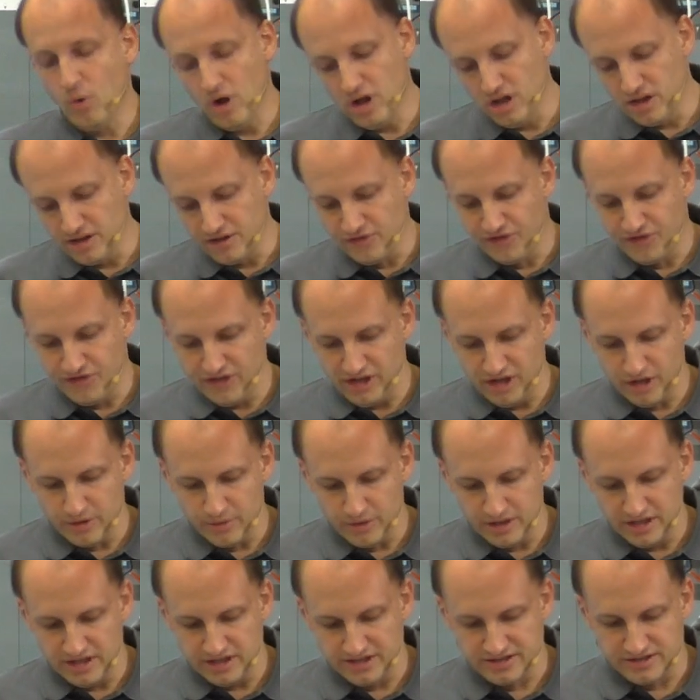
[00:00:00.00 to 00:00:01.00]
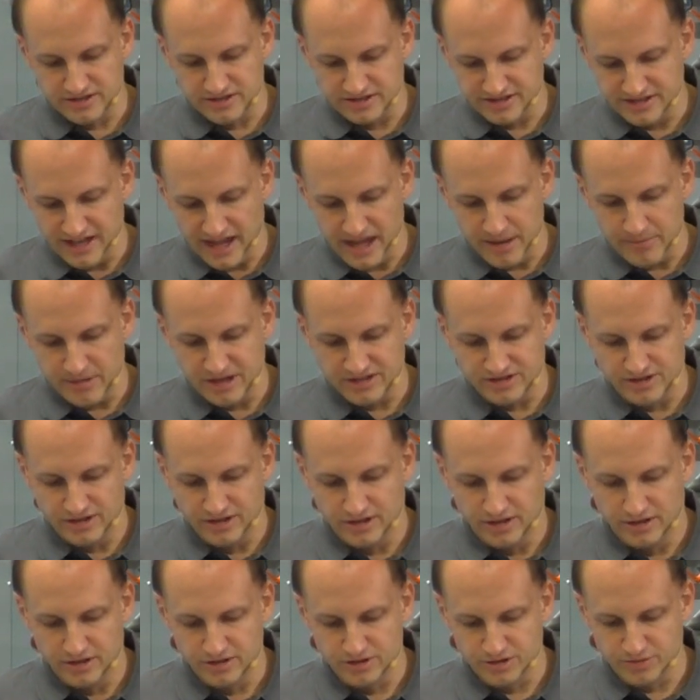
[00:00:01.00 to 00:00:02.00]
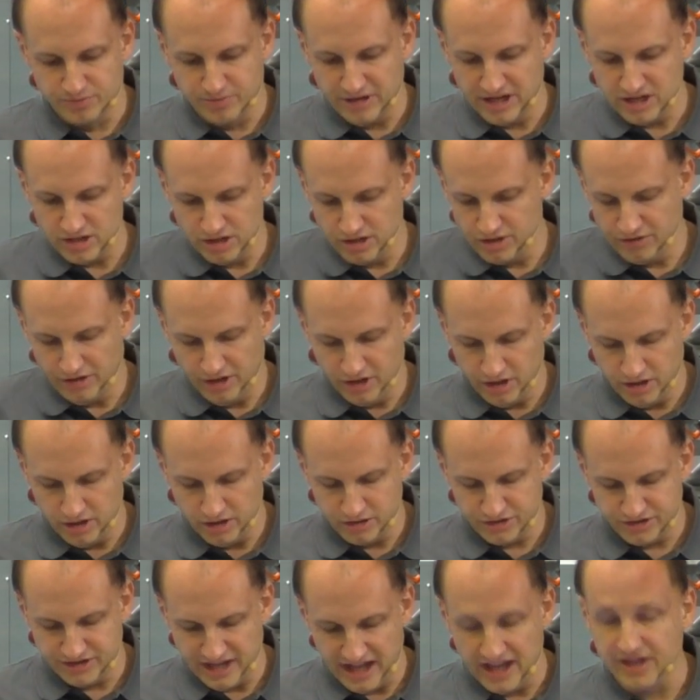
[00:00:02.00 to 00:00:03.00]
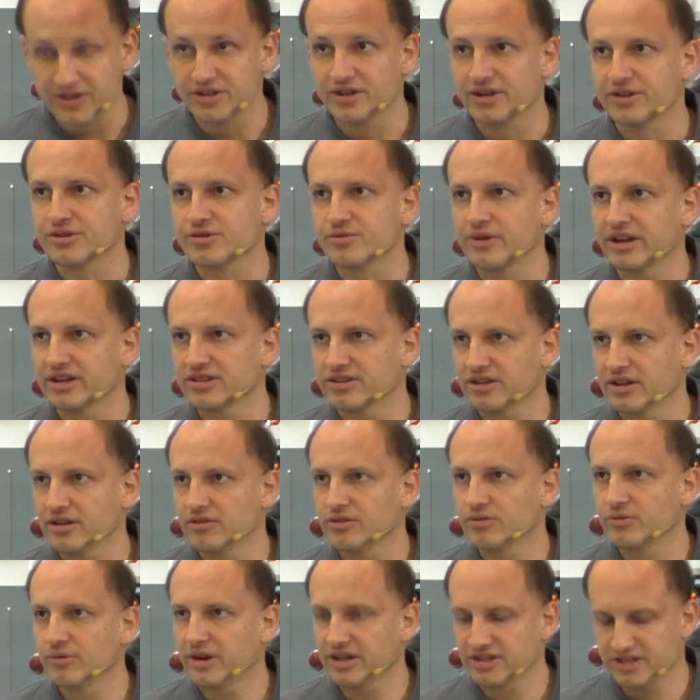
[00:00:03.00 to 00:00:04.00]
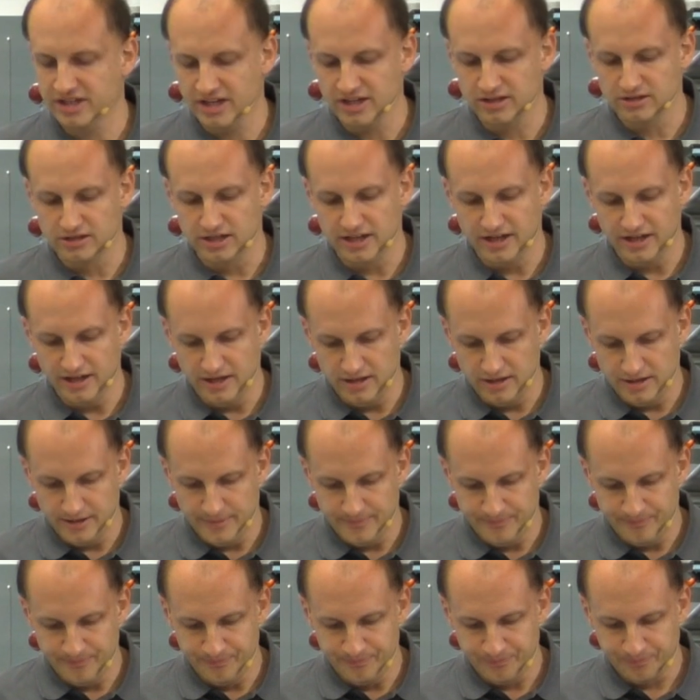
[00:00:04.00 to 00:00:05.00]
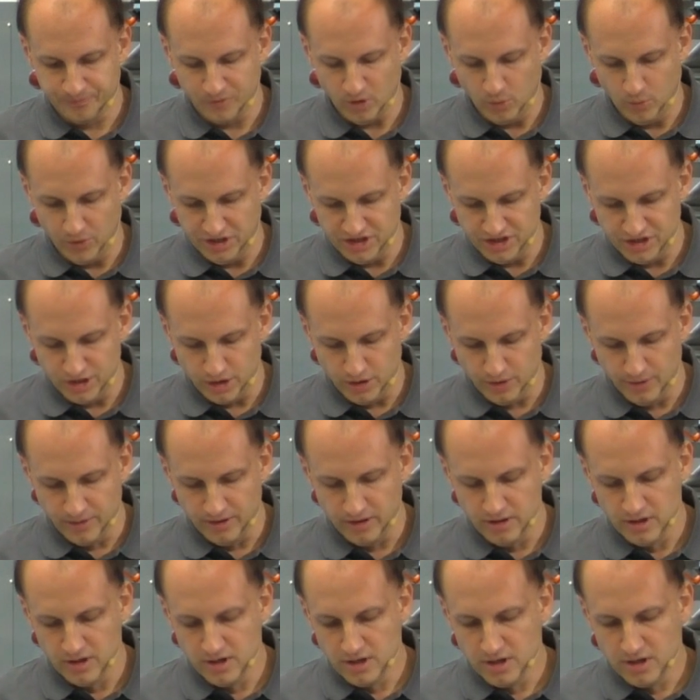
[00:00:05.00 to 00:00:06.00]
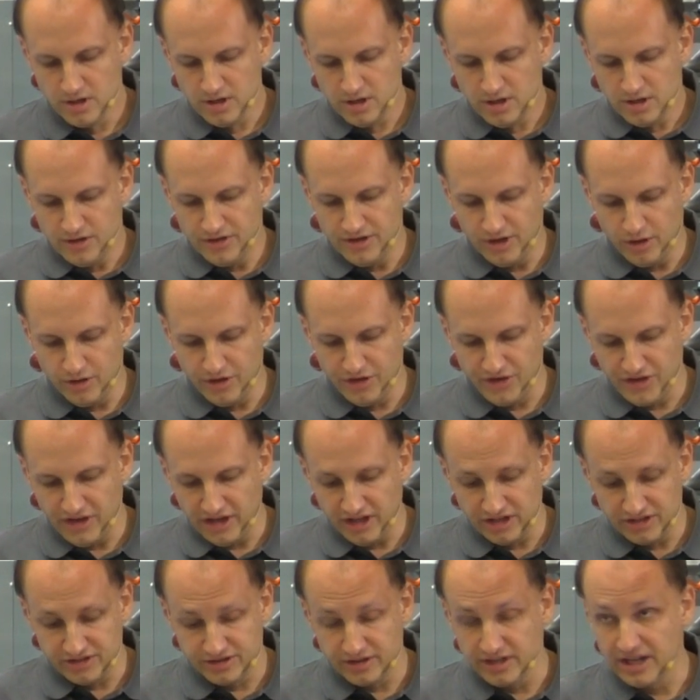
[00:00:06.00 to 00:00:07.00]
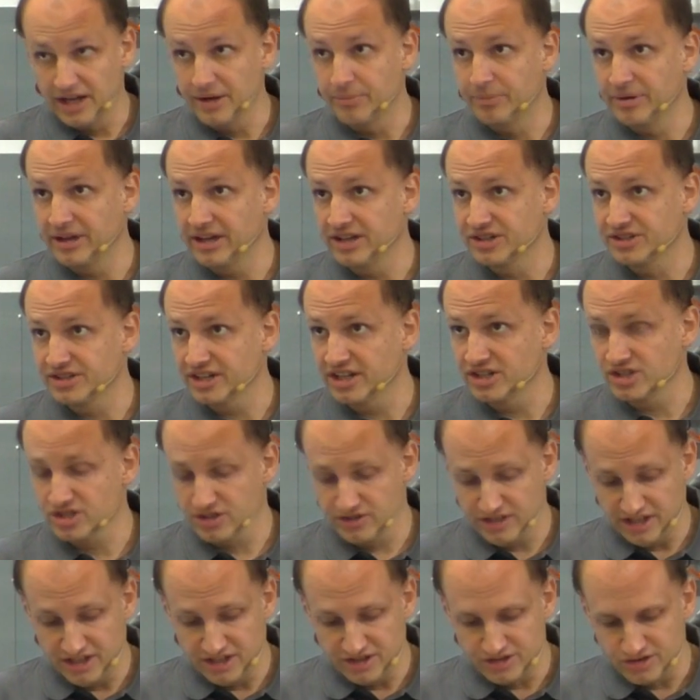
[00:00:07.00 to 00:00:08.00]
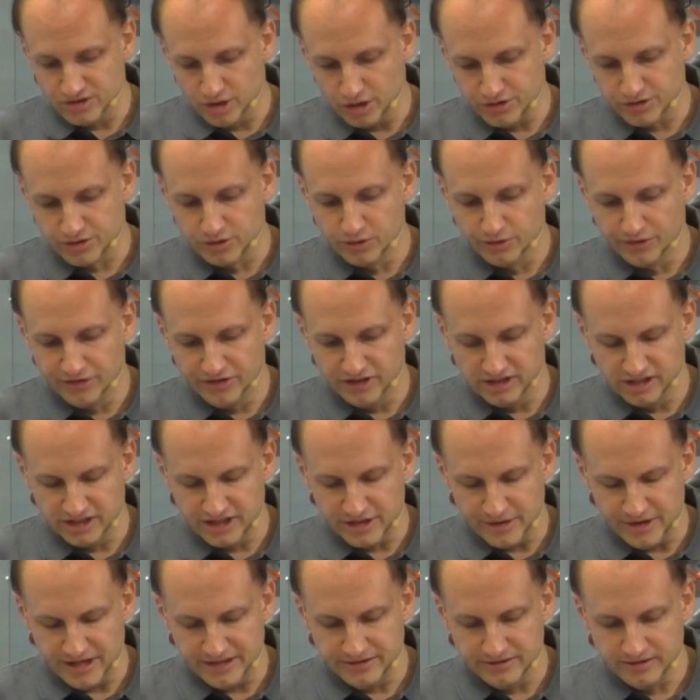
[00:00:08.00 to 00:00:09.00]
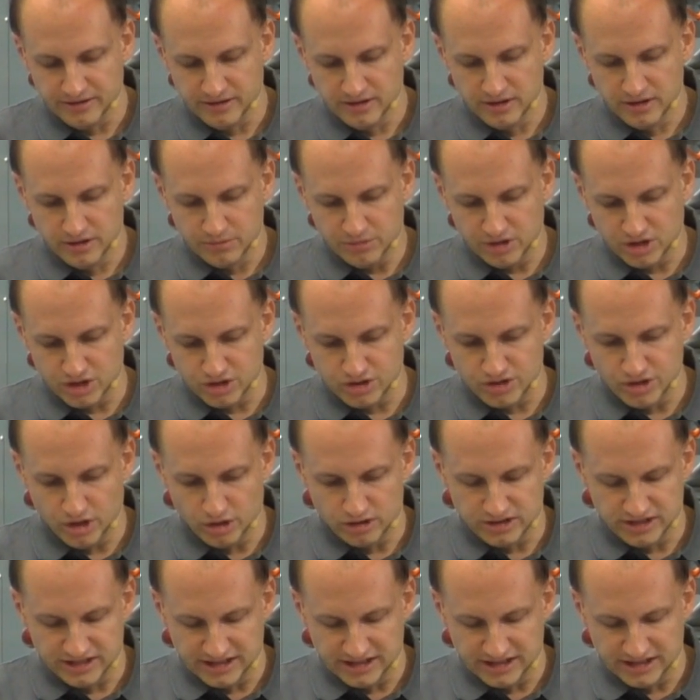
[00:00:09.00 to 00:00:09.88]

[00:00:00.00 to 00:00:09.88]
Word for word: Well, in theory, it's the same as a, a uh, standard recta rectangular um, window. The only thing is you got to pay attention that it's not too filigree because those